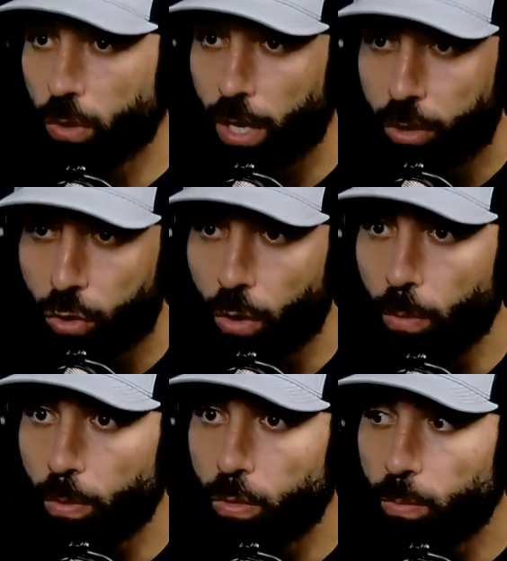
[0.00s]
to
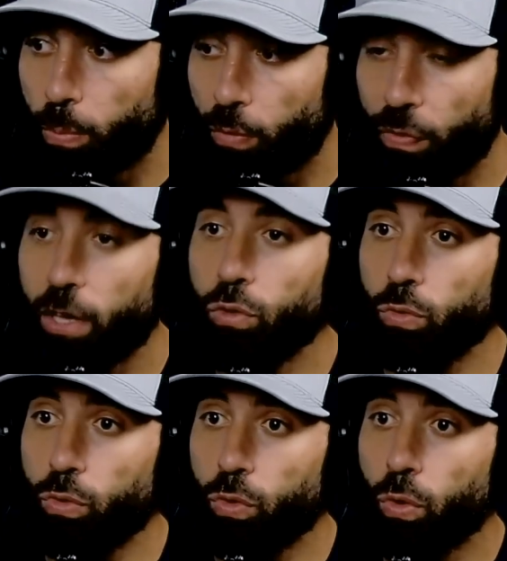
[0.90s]
the
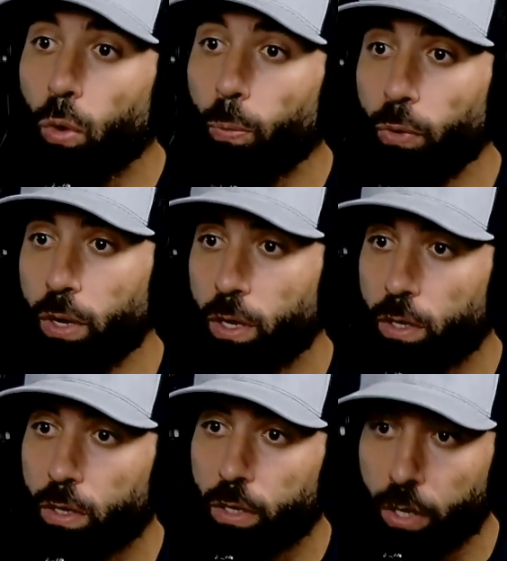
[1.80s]
professionals, corporate,
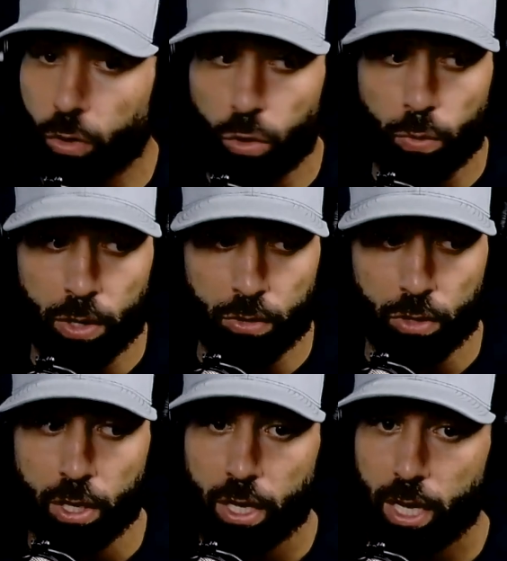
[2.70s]
you know, careers,
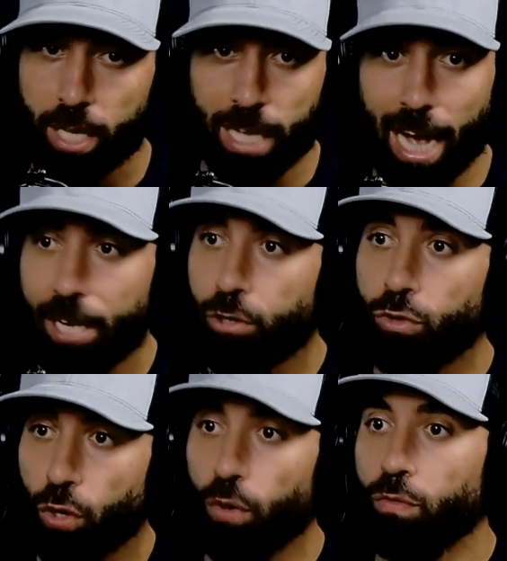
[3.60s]
is I
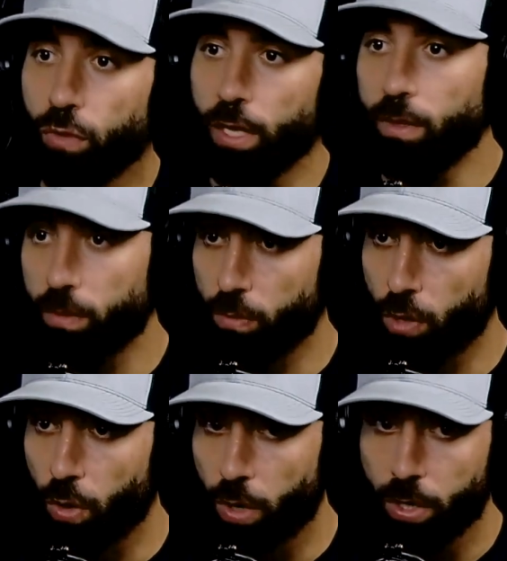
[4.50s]
deserve this, you
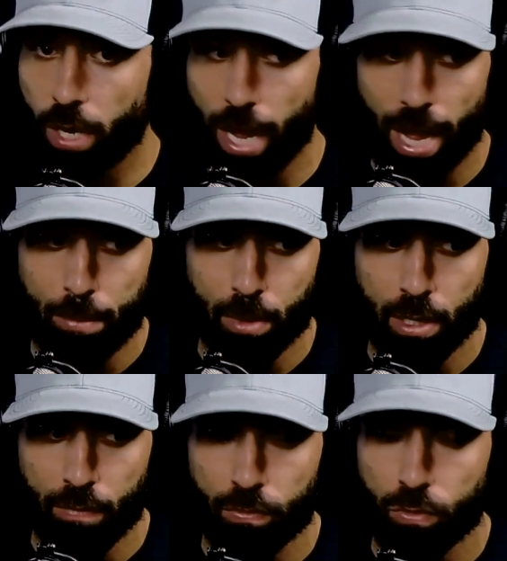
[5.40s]
know? And I
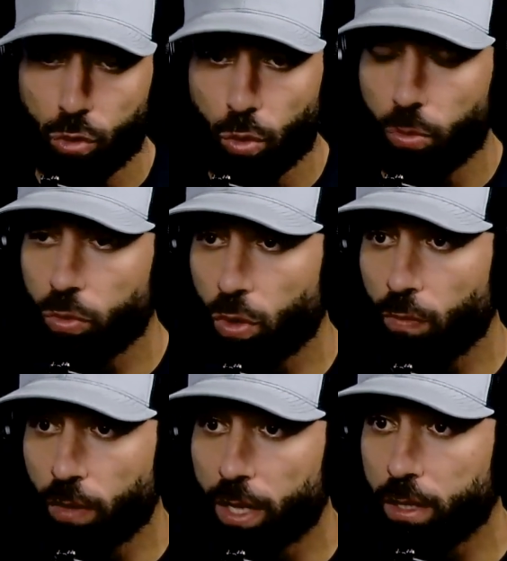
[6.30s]
believe you don't deserve
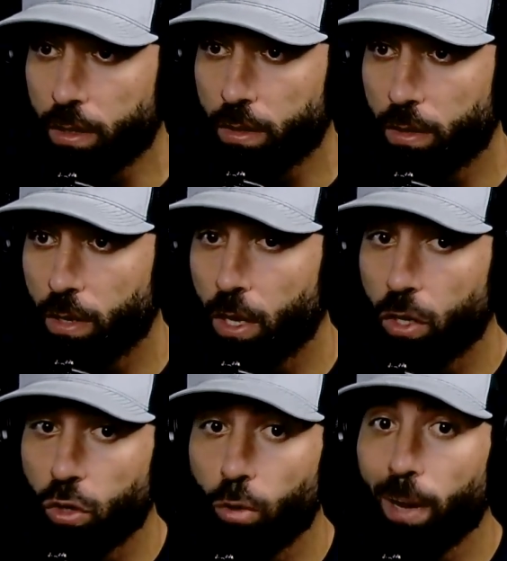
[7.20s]
nothing.
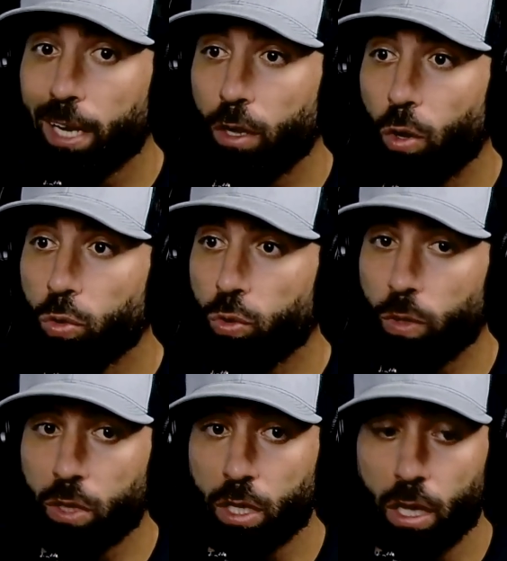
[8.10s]
Nobody owes you
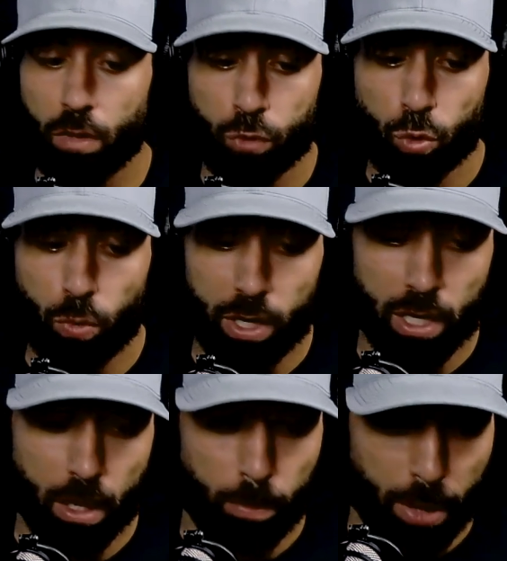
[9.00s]
anything. If you want to
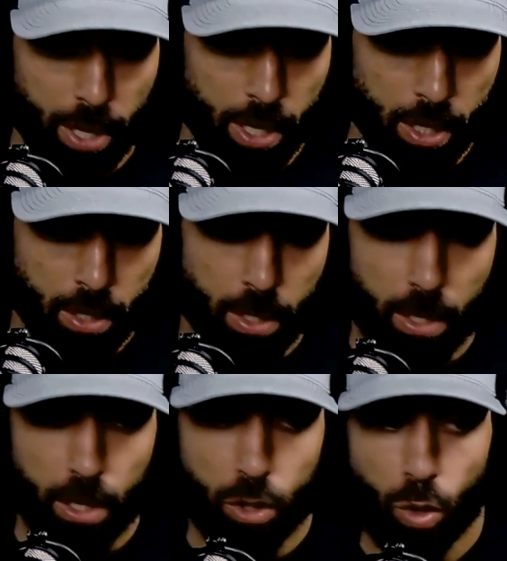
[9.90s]
get paid,
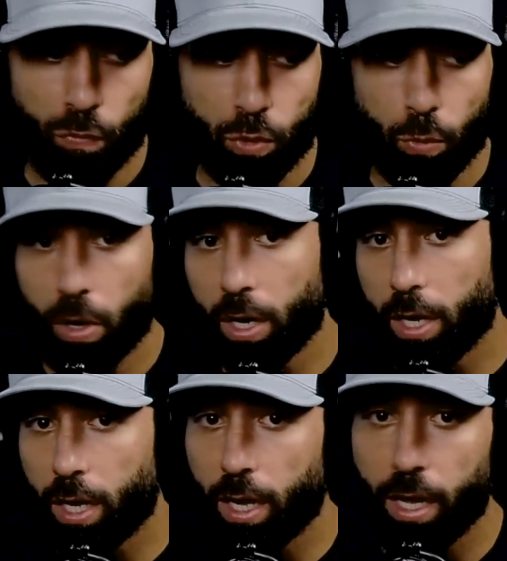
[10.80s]
you know, if you want
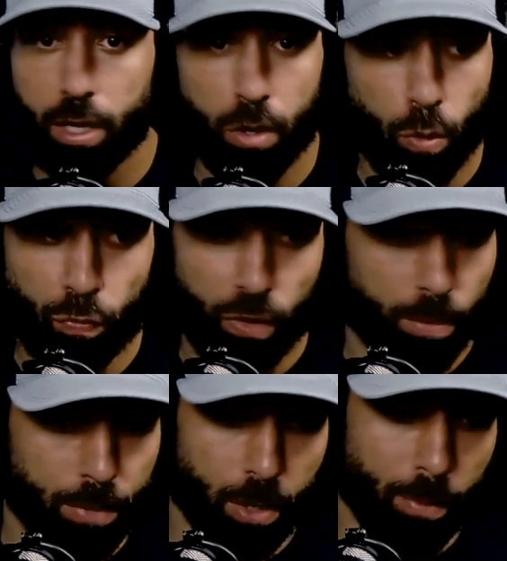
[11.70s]
to go
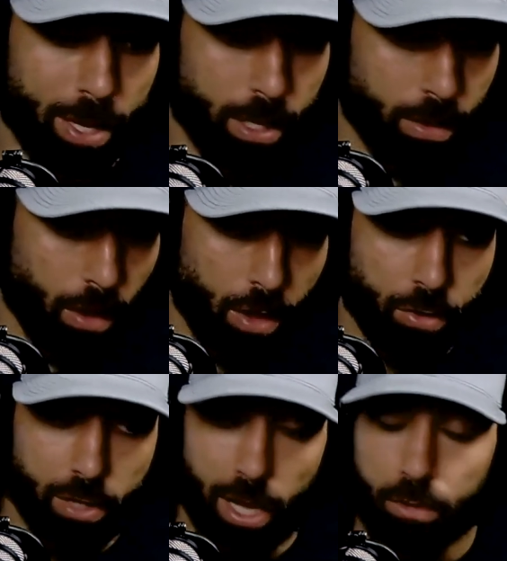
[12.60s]
from, you know, making
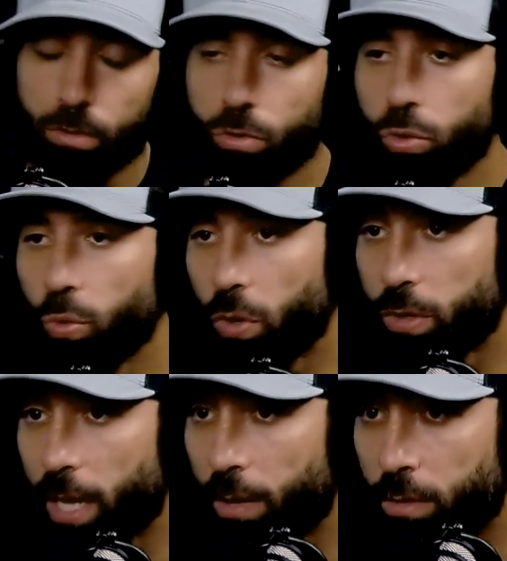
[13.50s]
$100,000 to
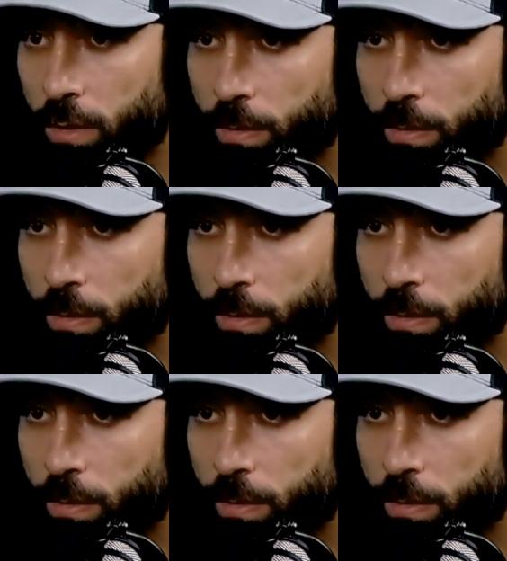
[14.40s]
$200,000,